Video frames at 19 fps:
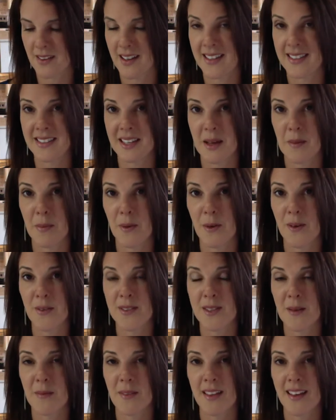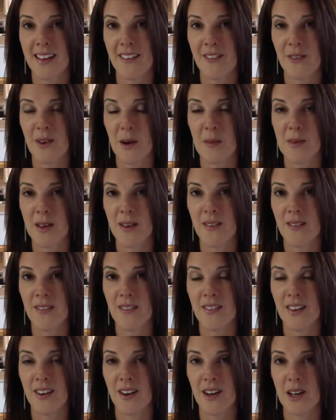sample of something from you,
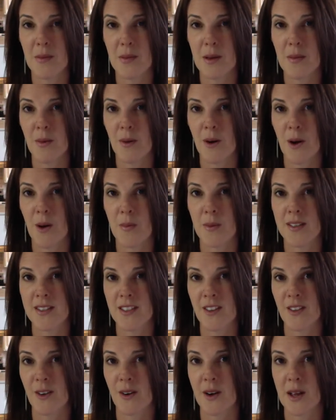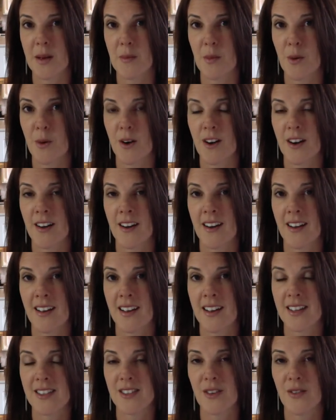they're going to be more open to learning more.
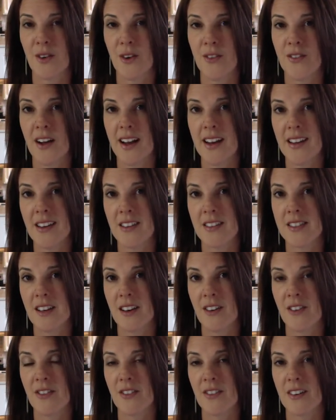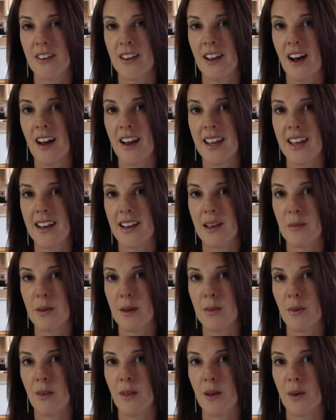So if you're finding yourself not getting
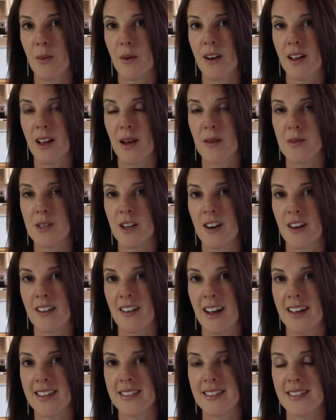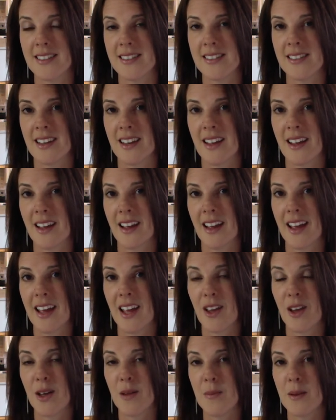people that want to come to your classes,
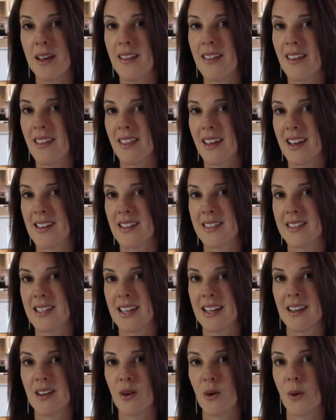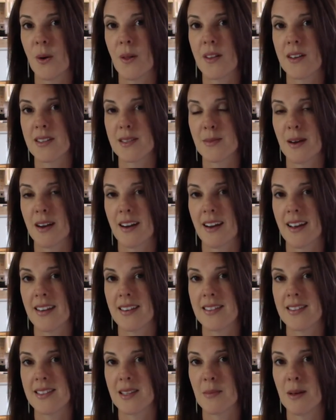it could be that they just need an oil
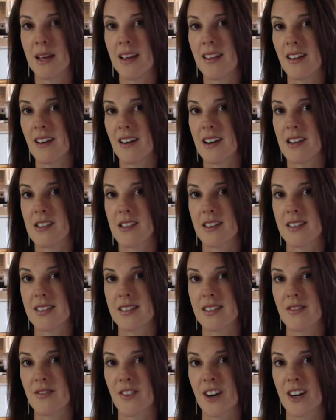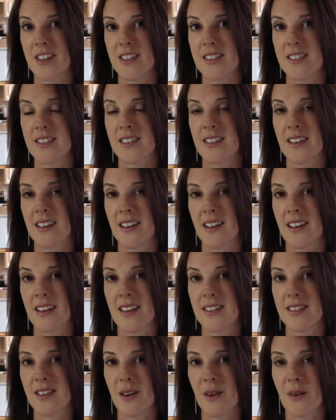experience to pique their interest first.
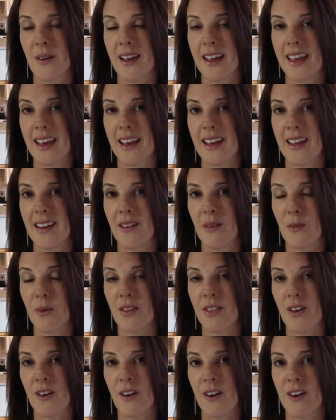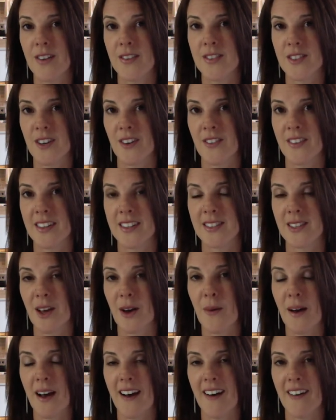So again, with the heart of service,
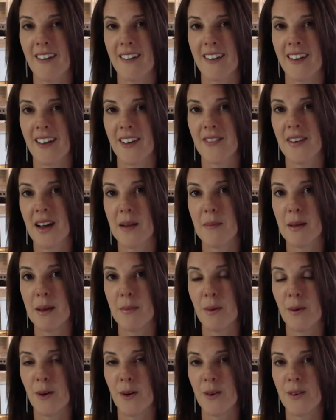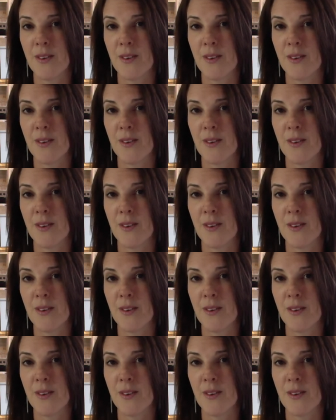go out, find people who